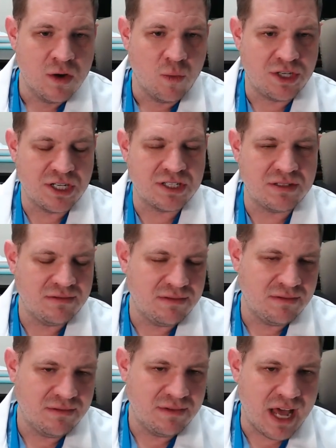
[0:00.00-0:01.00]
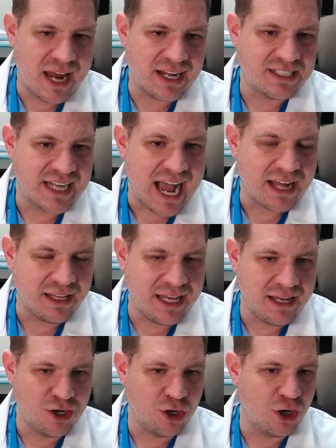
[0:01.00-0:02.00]
which is not
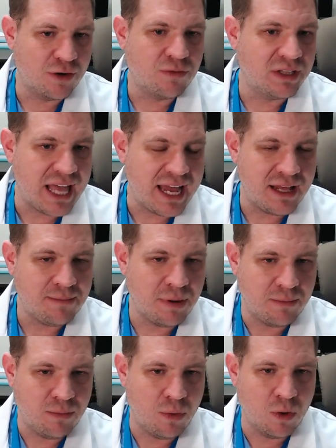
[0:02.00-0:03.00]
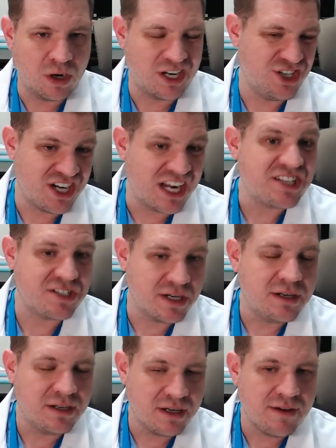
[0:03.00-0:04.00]
exactly nerve related, but more
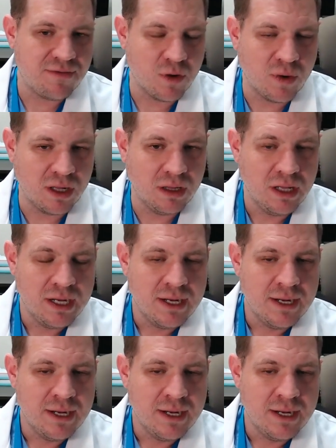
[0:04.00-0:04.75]
congestion, if you will.